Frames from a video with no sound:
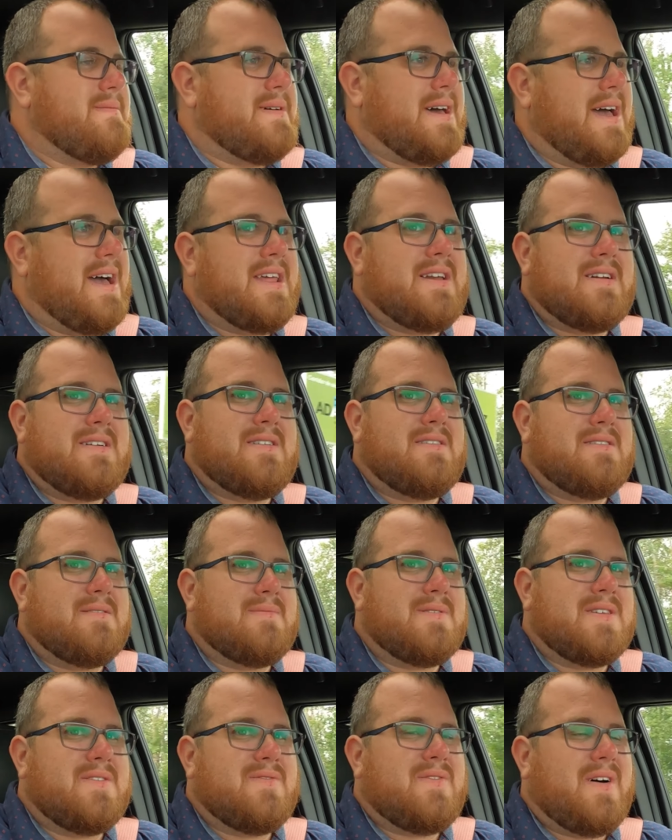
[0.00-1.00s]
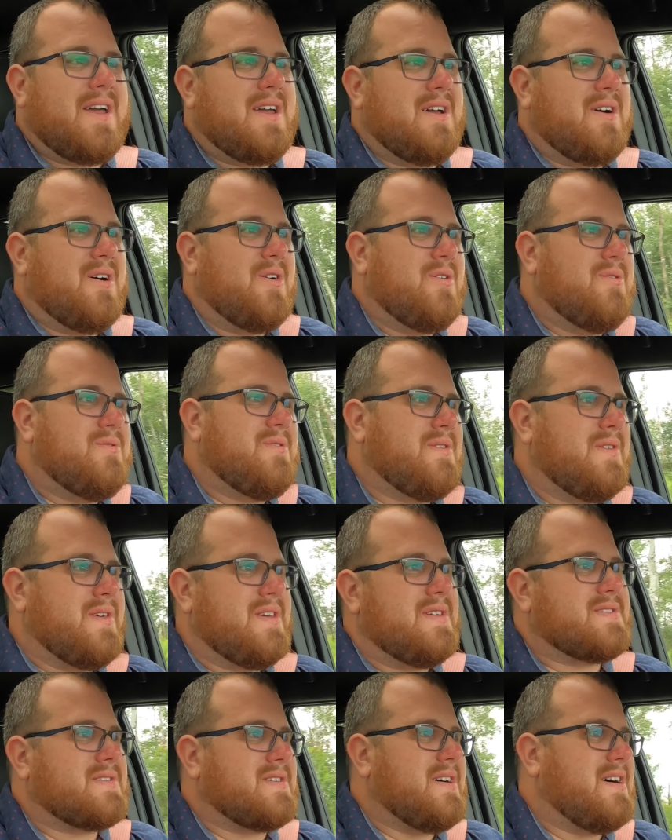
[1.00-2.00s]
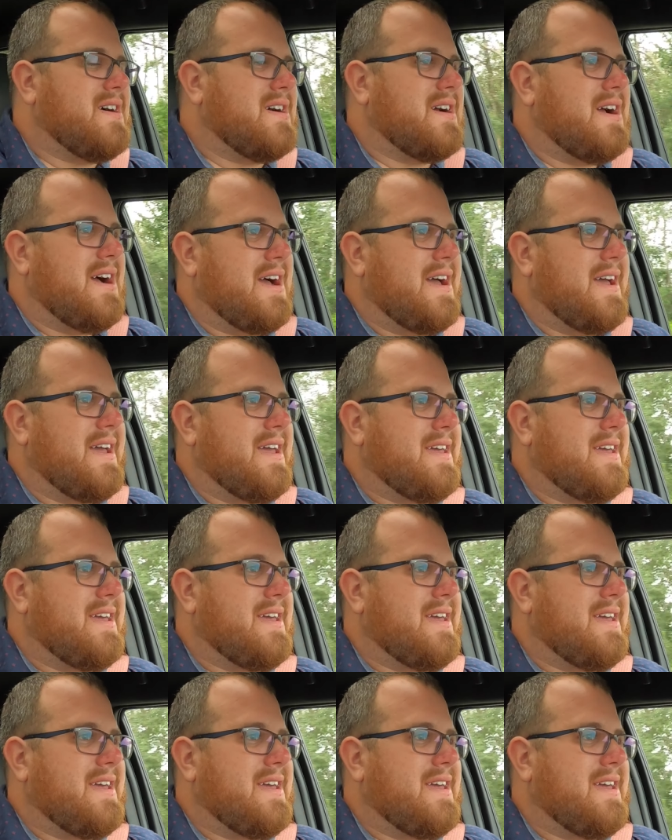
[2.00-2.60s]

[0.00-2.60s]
I don't know. I mean, if I owned this car, I